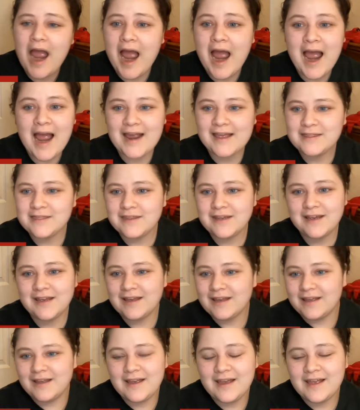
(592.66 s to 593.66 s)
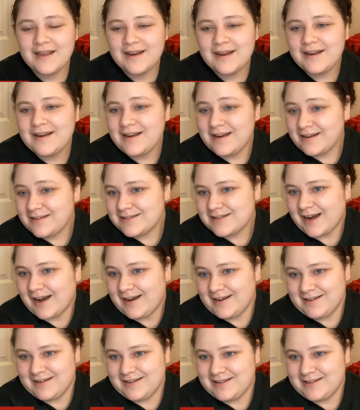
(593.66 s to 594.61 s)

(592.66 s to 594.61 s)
I think it is kind